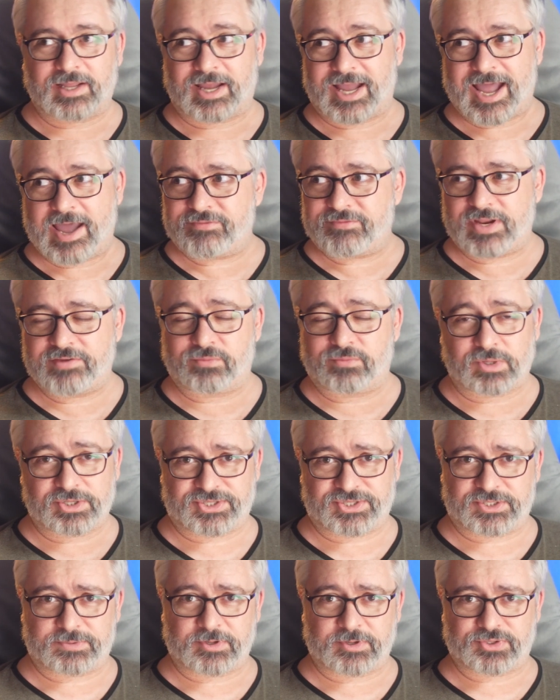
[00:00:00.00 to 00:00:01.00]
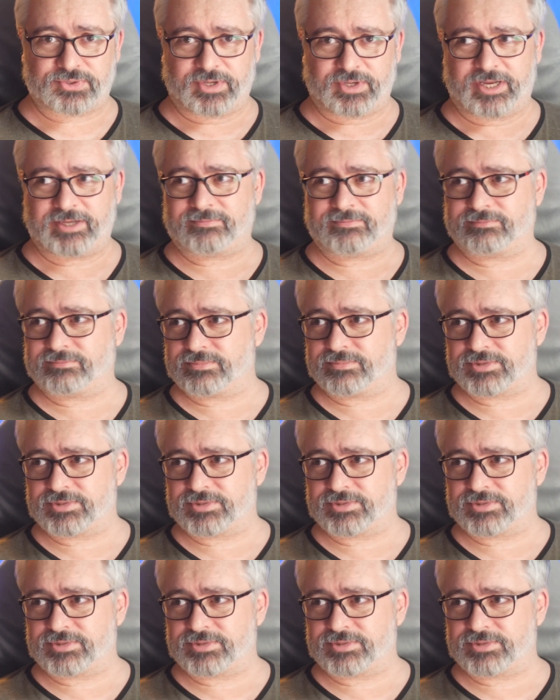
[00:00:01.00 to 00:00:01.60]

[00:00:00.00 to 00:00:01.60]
haven't even watched the special yet.